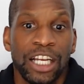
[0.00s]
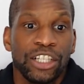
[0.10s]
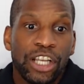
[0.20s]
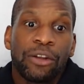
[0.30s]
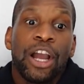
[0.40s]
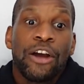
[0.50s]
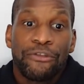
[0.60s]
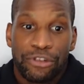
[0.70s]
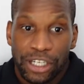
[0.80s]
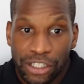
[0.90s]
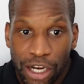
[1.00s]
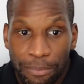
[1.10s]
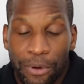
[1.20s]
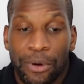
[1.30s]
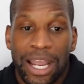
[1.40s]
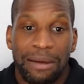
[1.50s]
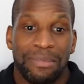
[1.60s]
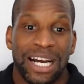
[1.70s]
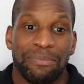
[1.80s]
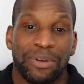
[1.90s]
So, for example, it
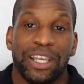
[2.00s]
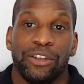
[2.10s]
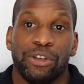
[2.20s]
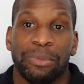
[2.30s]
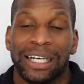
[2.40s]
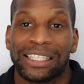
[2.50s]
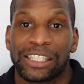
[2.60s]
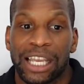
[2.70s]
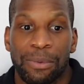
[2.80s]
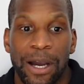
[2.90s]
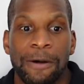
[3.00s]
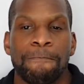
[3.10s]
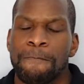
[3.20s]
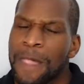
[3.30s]
might be, you might say, well,